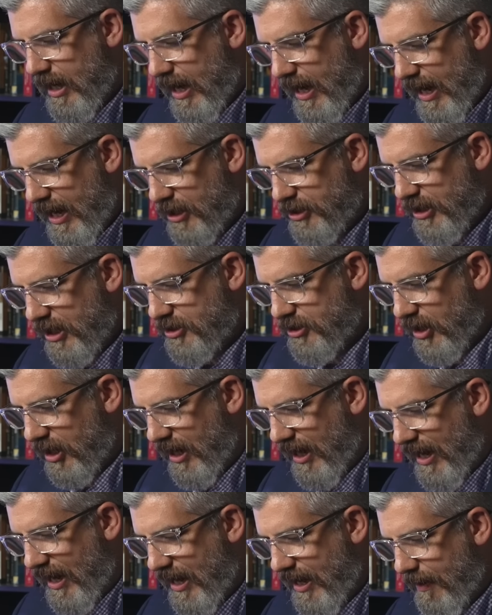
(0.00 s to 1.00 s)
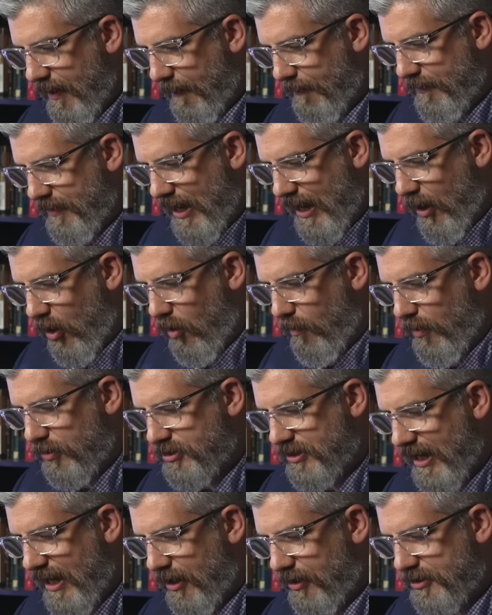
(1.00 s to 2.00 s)
AJ's gonna, not
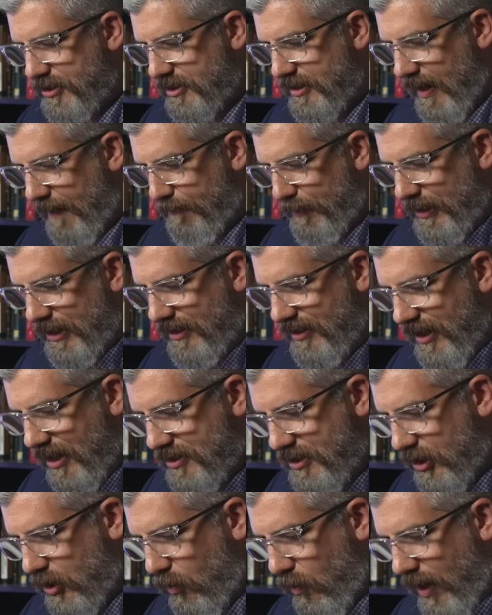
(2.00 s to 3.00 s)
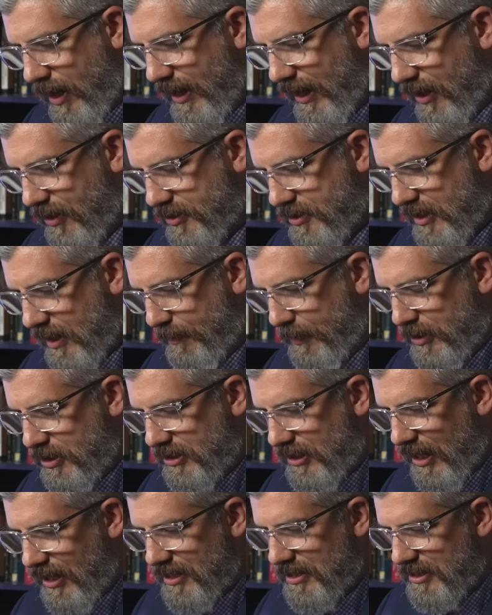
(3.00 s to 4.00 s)
almost L-step, but he doesn't quite L-step, he
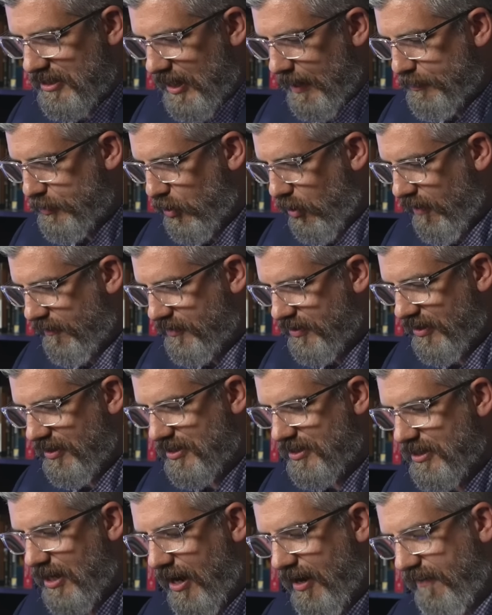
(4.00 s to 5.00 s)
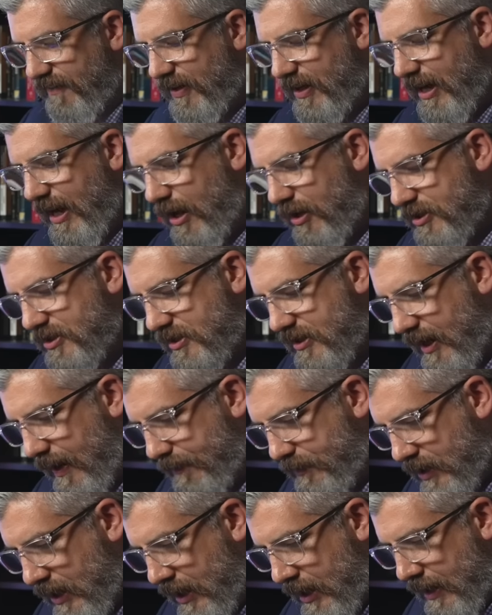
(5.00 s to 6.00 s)
just kind of steps off to the side. If he had
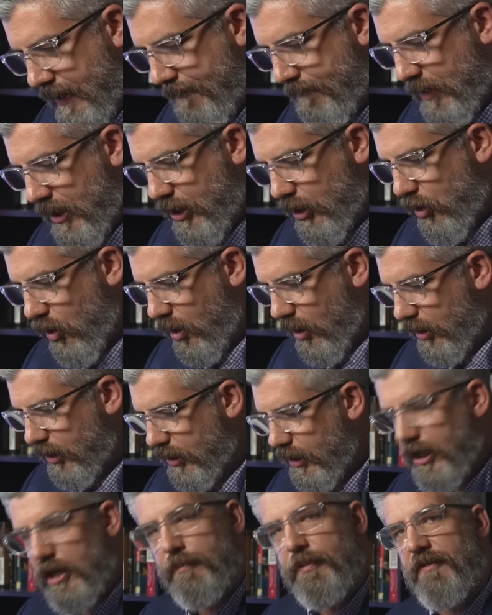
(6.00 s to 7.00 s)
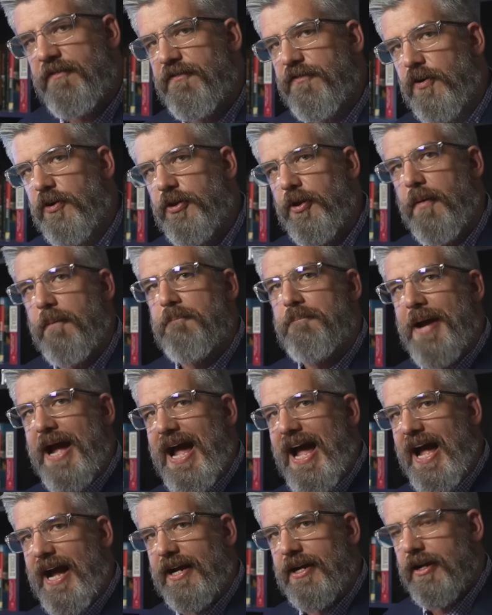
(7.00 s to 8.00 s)
L-stepped, he'd have gone a little bit further
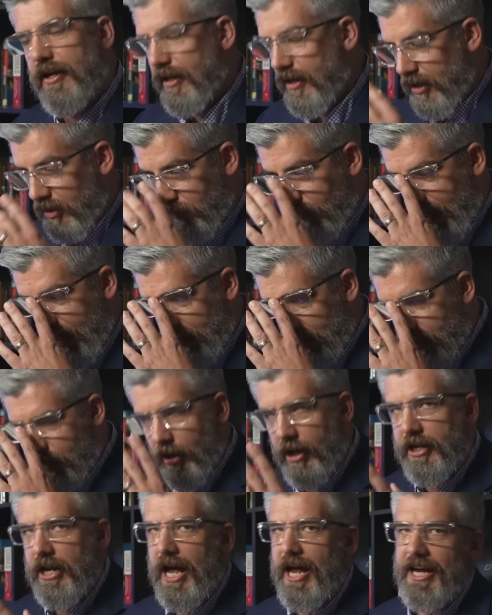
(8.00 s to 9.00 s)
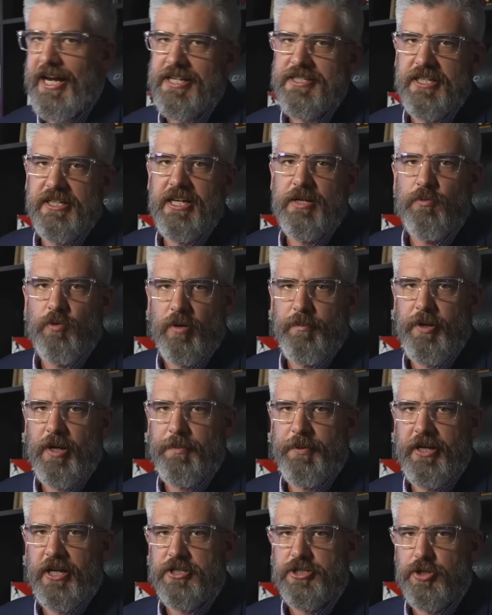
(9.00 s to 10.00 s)
back, right? I guess he didn't want to be
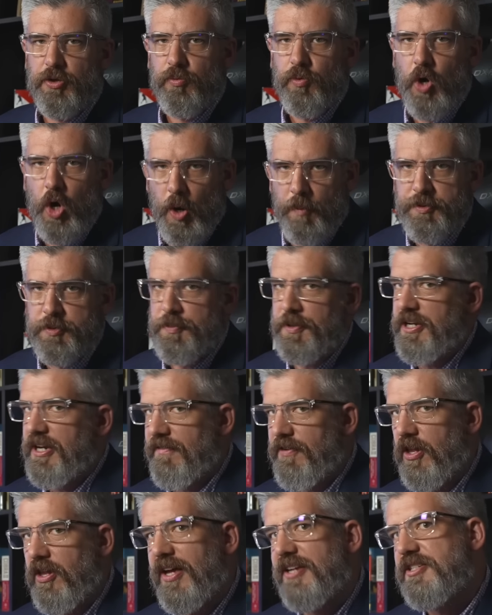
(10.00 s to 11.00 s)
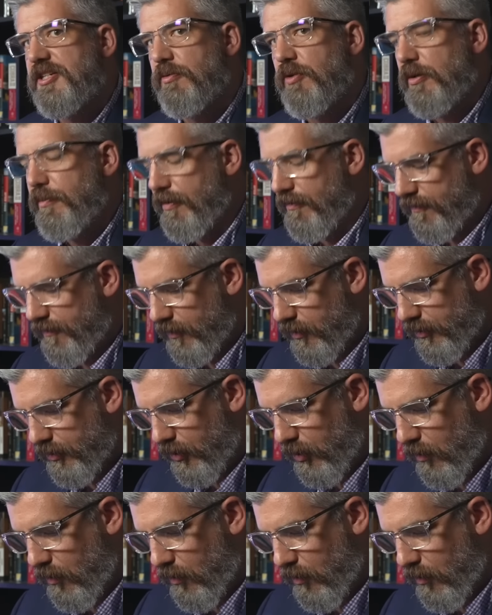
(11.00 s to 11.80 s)
up against the ropes, but nevertheless, he would have been further